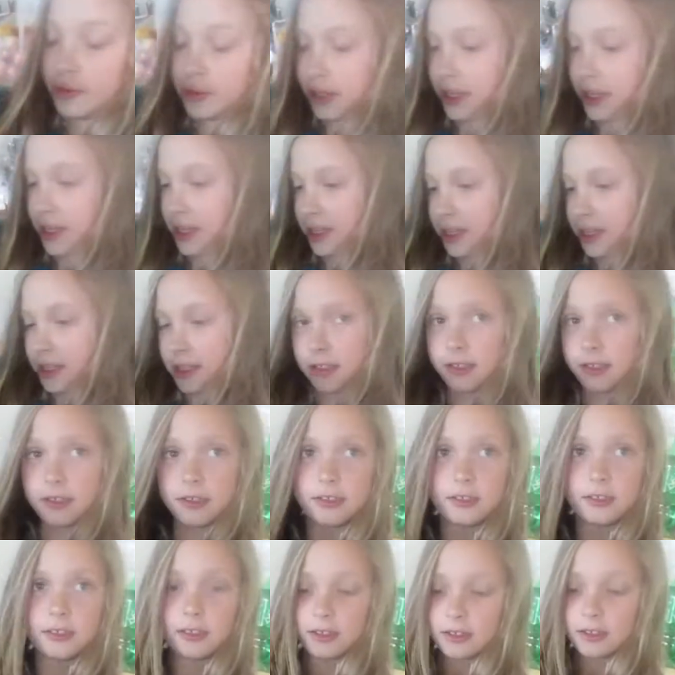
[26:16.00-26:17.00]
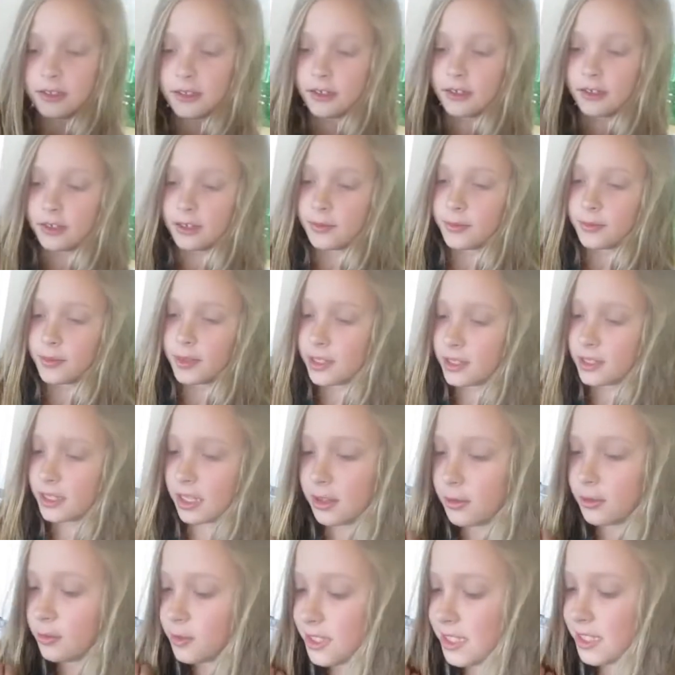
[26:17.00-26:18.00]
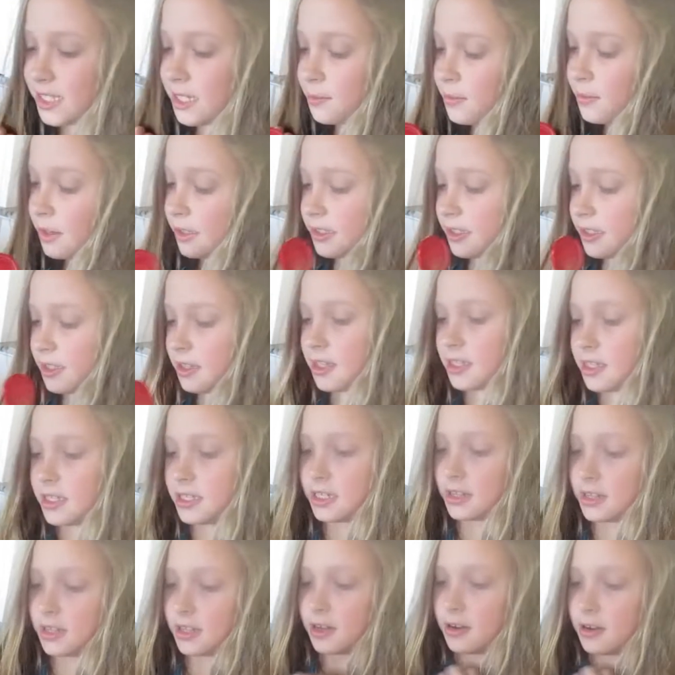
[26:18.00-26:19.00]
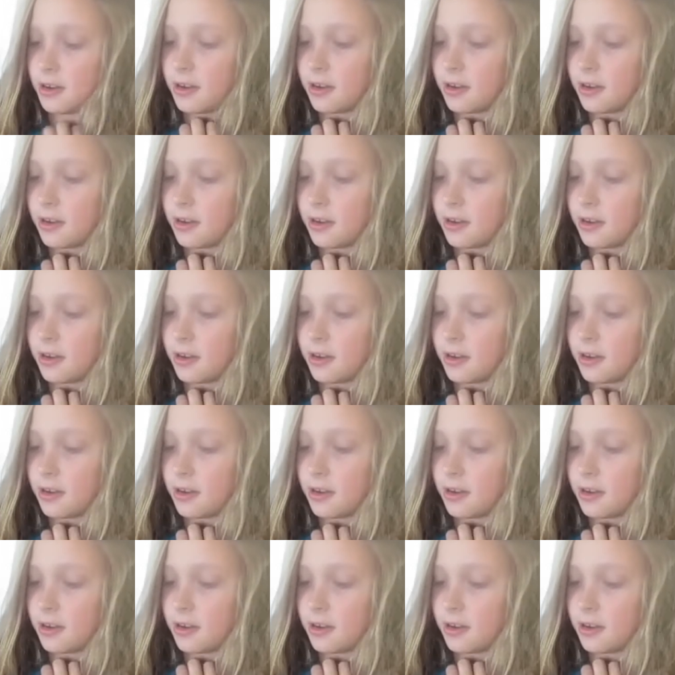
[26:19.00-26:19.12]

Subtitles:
this because I don't see much of this in there.